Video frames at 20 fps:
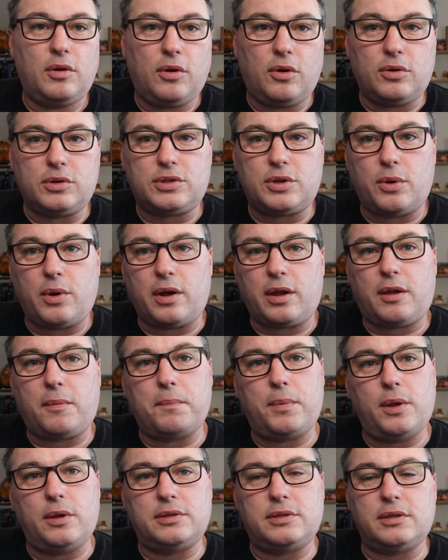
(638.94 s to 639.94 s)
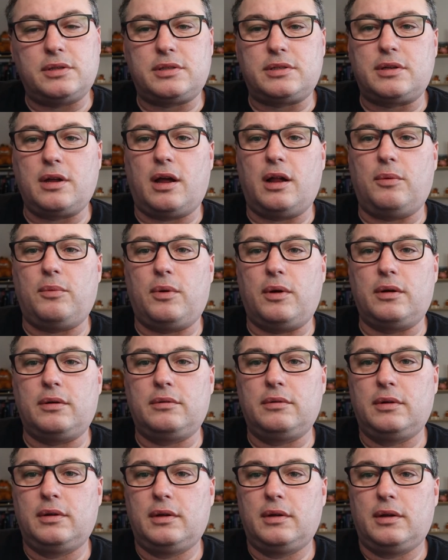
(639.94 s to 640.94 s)
also a computer style
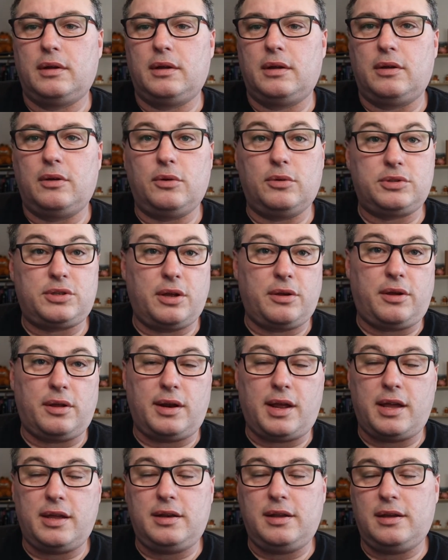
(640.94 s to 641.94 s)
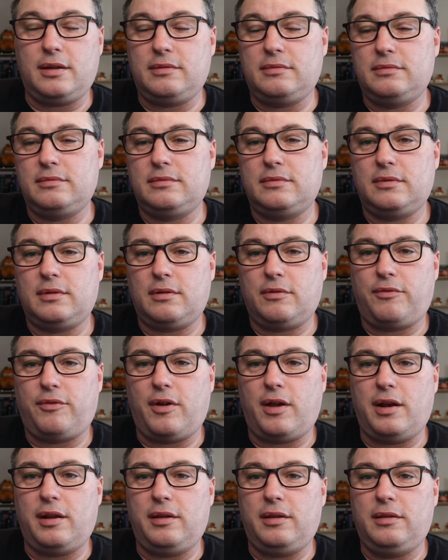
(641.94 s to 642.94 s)
one, also Canadian,
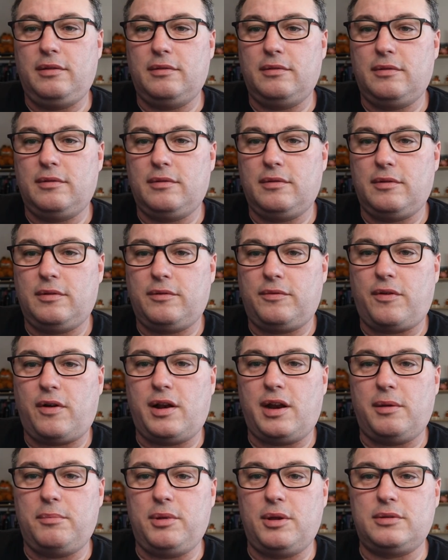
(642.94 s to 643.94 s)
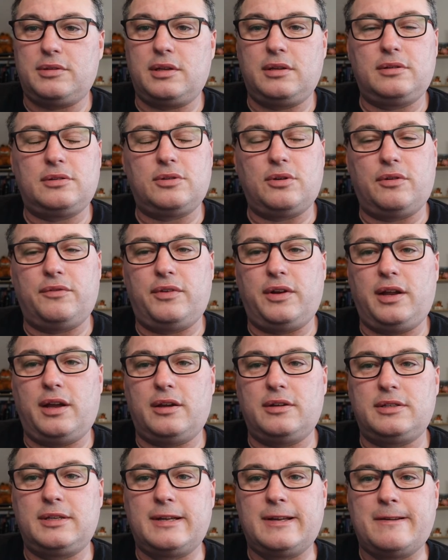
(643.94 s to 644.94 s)
fairly amusing sort of
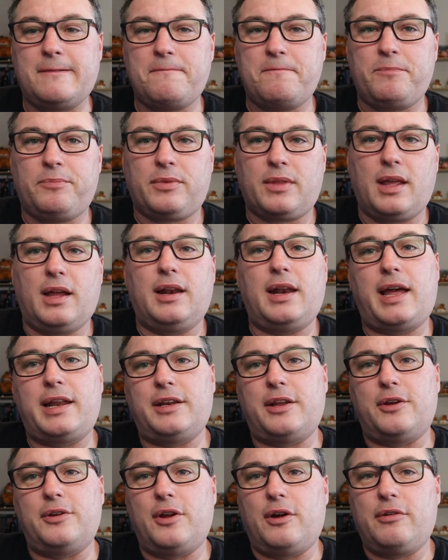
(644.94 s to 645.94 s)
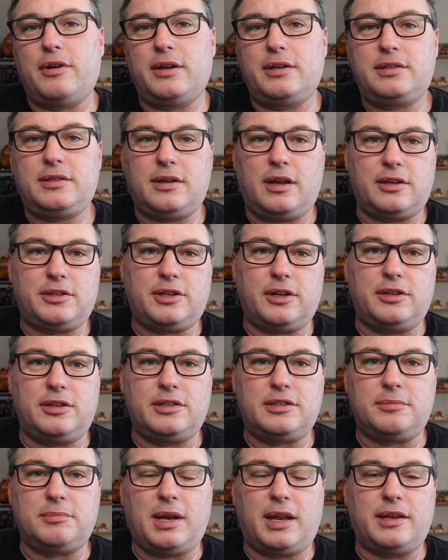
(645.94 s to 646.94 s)
videos. Lando Norris, I showed you
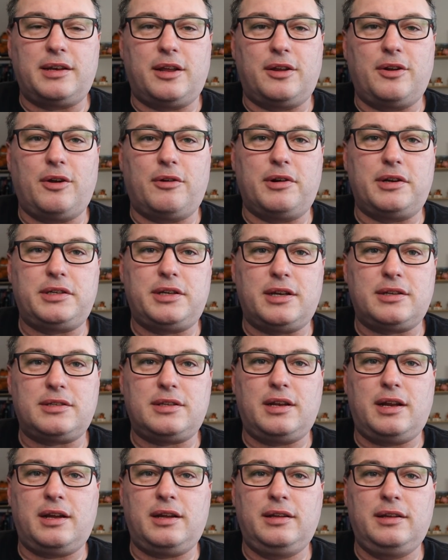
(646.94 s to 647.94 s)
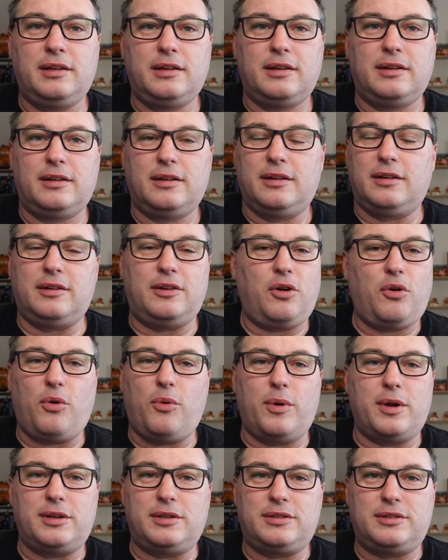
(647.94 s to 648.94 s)
some Lando Norris yesterday,
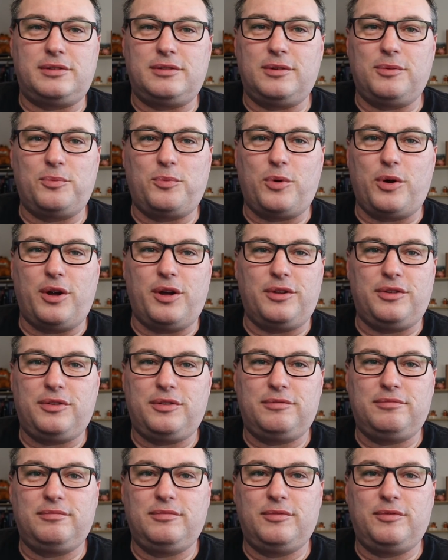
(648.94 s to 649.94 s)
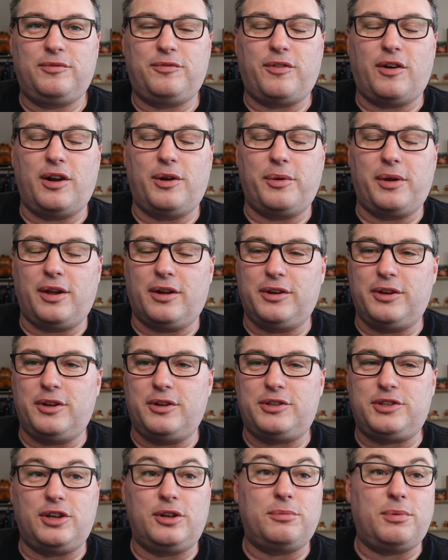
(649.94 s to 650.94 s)
always worth following on
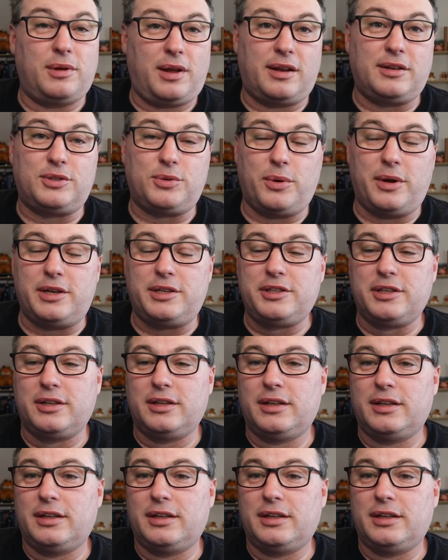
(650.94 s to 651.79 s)
YouTube and Twitch.